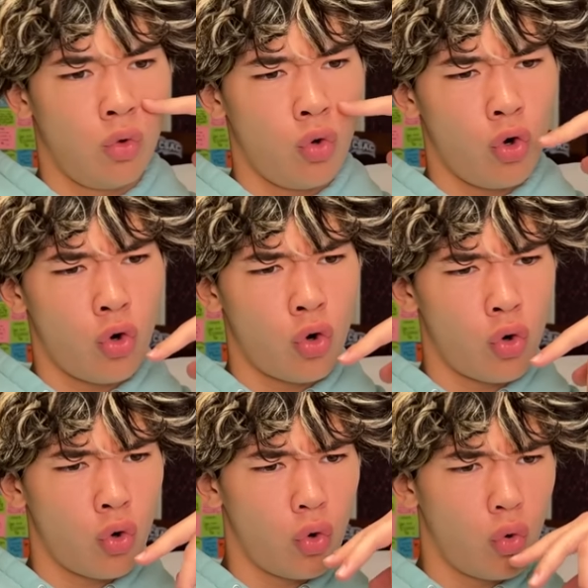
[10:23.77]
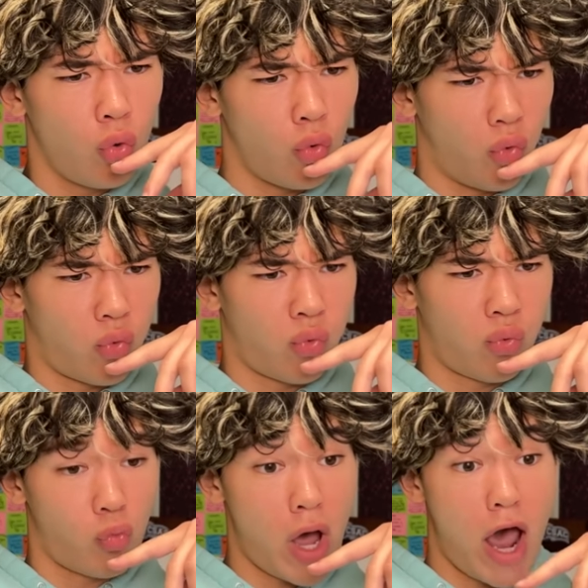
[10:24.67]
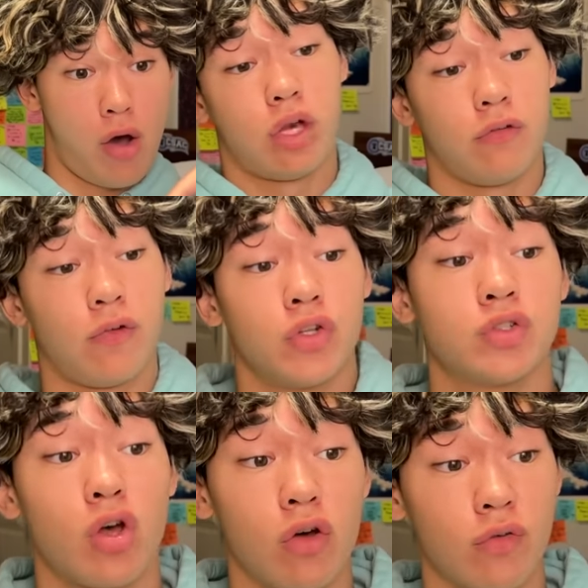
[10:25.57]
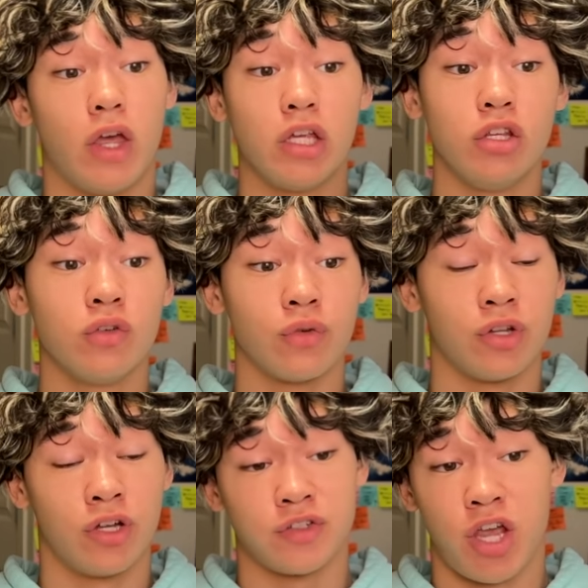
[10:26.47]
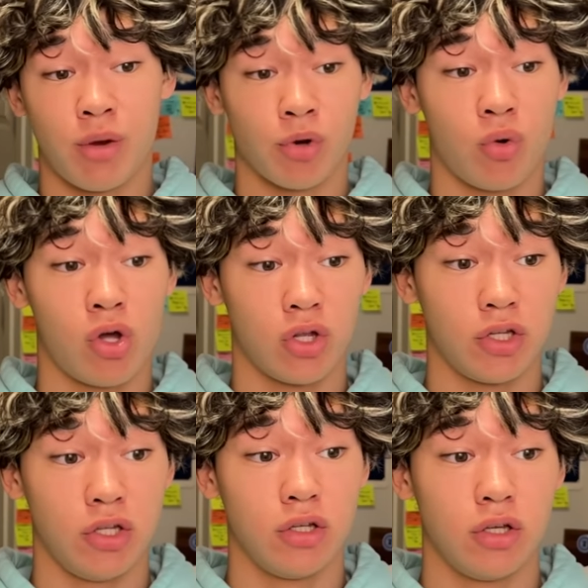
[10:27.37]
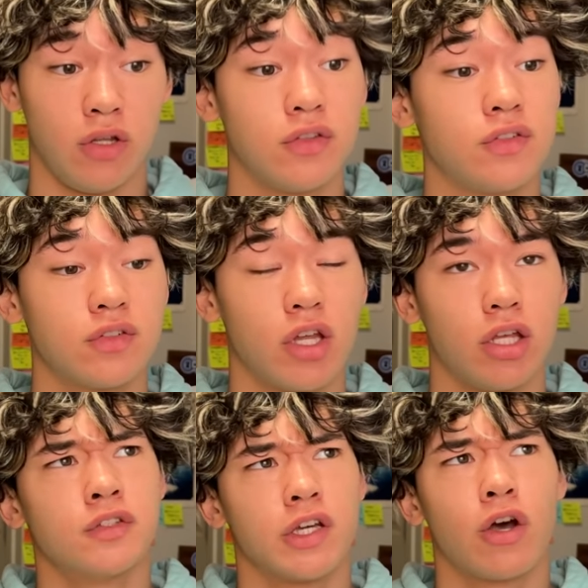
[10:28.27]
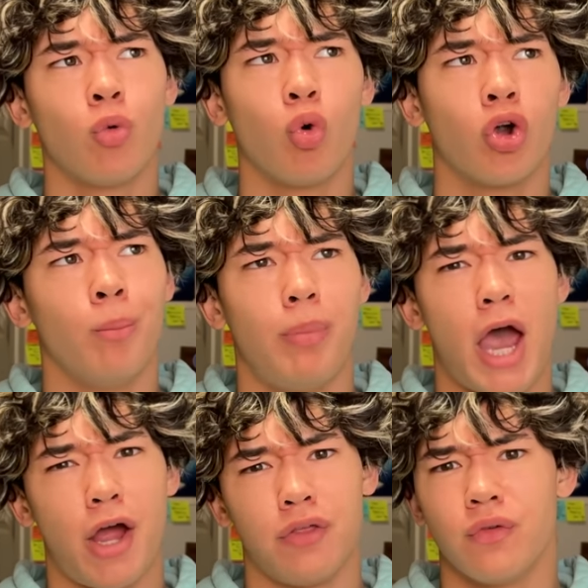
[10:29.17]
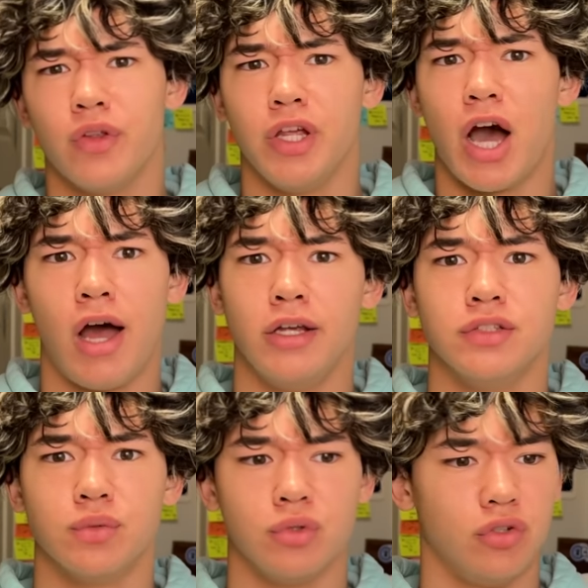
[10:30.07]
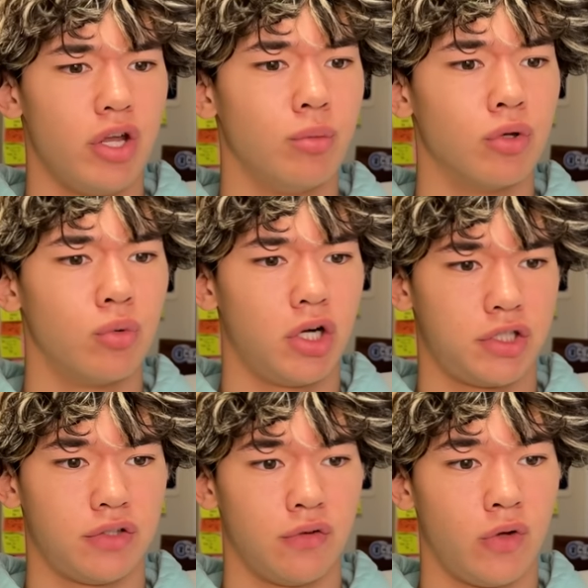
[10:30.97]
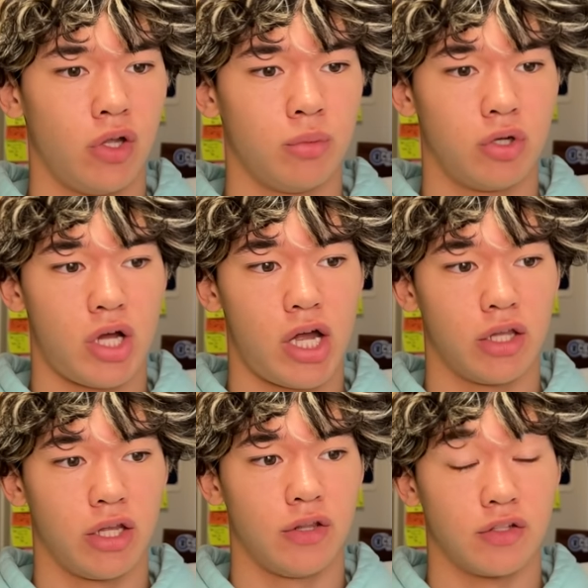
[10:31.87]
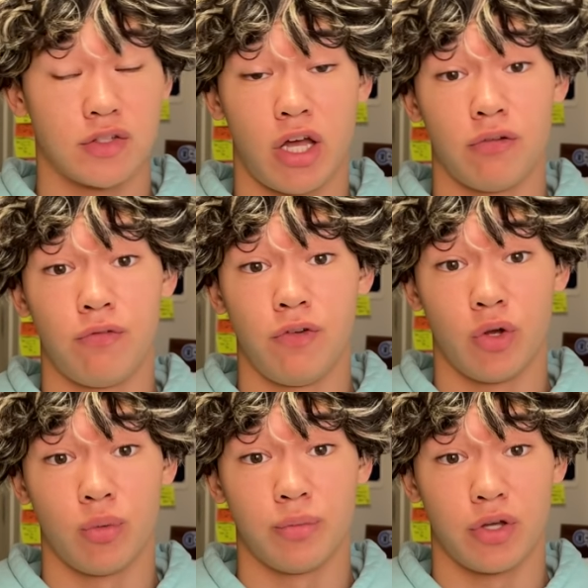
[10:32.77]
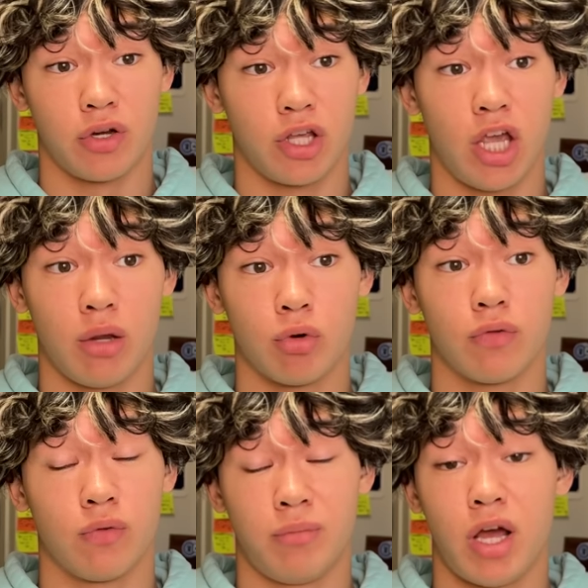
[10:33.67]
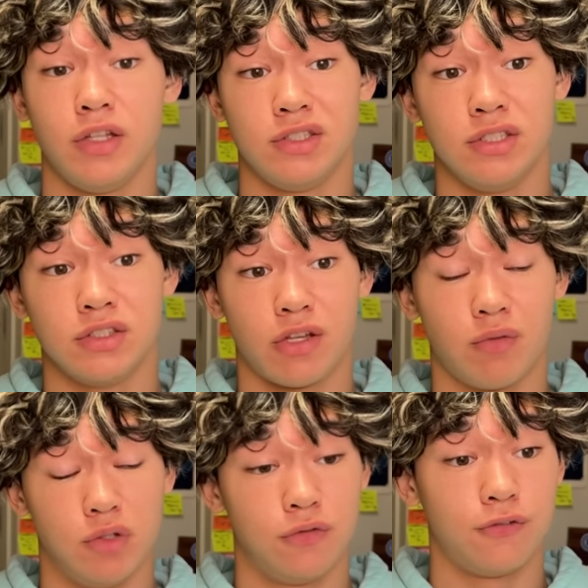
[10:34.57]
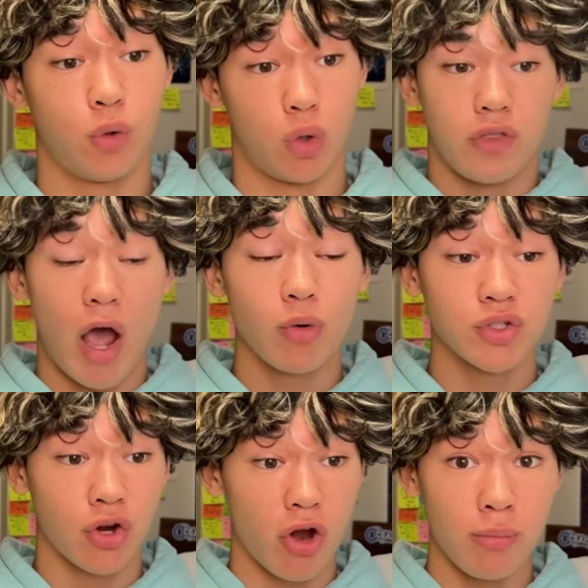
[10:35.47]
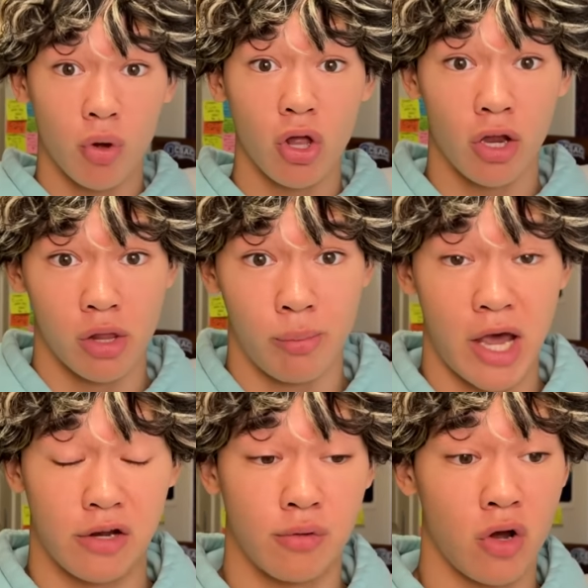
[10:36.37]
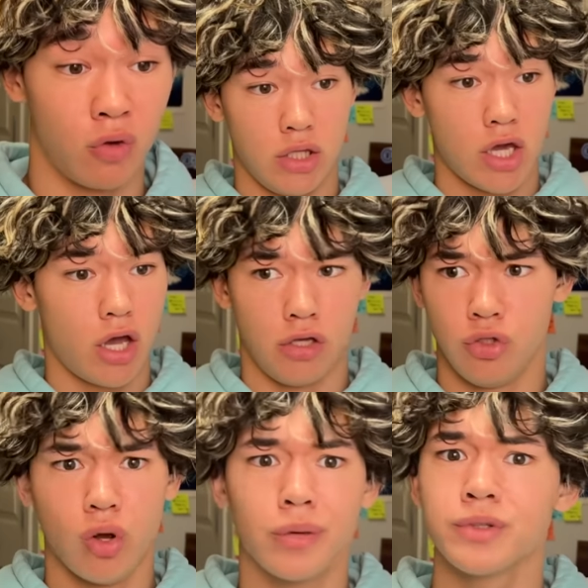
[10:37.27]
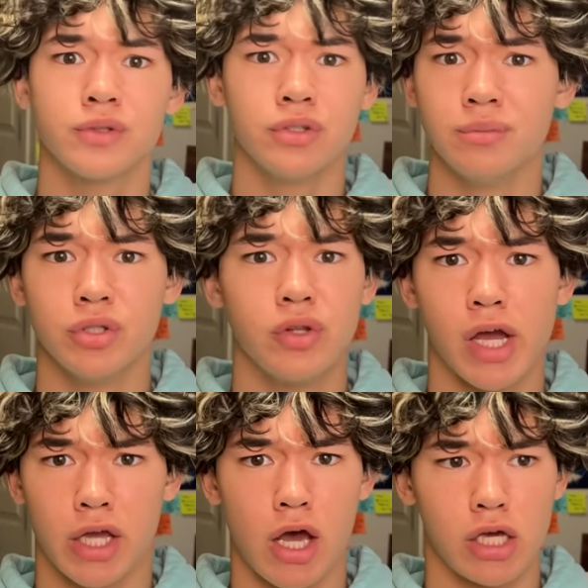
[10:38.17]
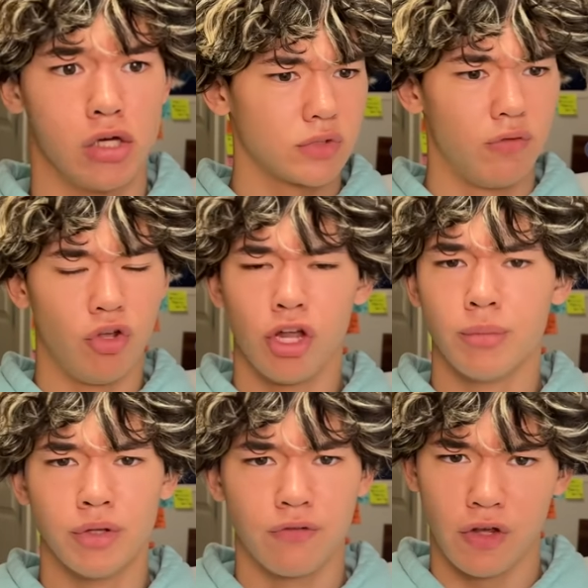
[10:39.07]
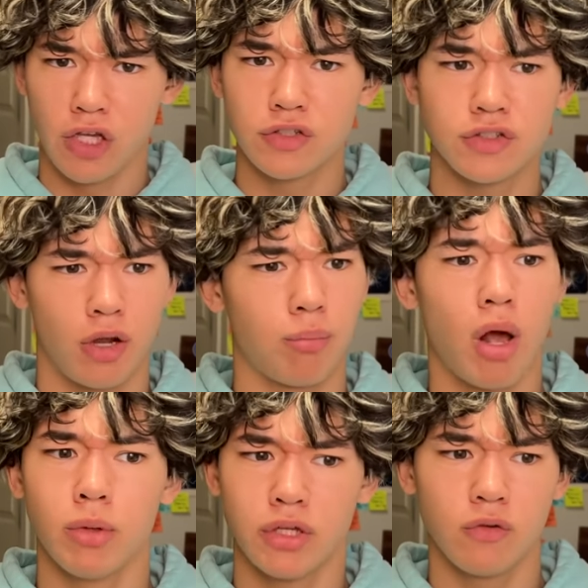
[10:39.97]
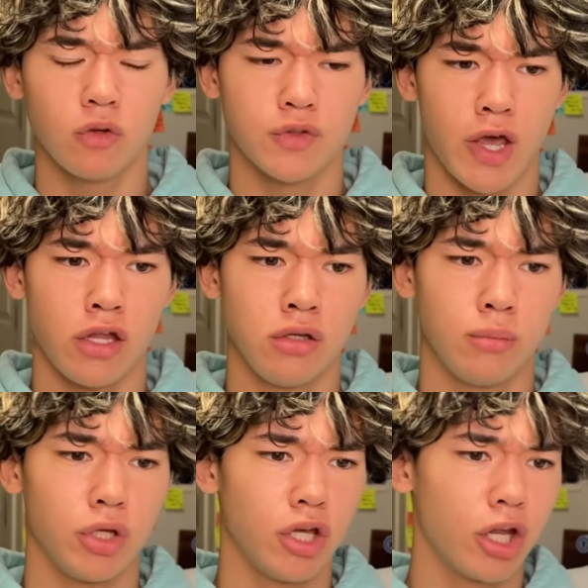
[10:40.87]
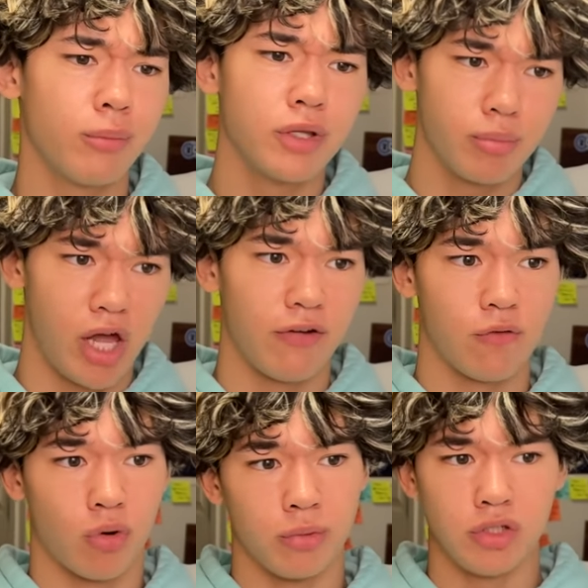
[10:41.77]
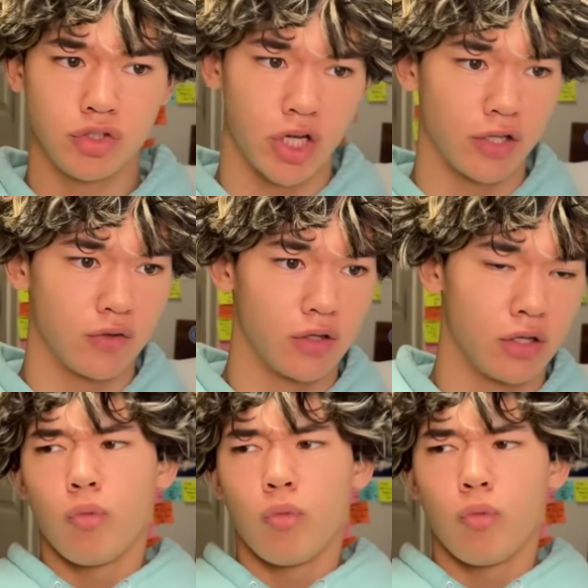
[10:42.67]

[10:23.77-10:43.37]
Woo! Wow. Okay, first off, thank you for the nice camera quality. It's like it's like a warm bath for the eyes when you're able to watch a volleyball highlight that's not filmed on a camera from 1974. That was a great ball out of the back row. Yeah, and you absolutely blew that guy up. If you hit him in the face, I'd probably give you a 10, but you hit him in the platform and he shanked it.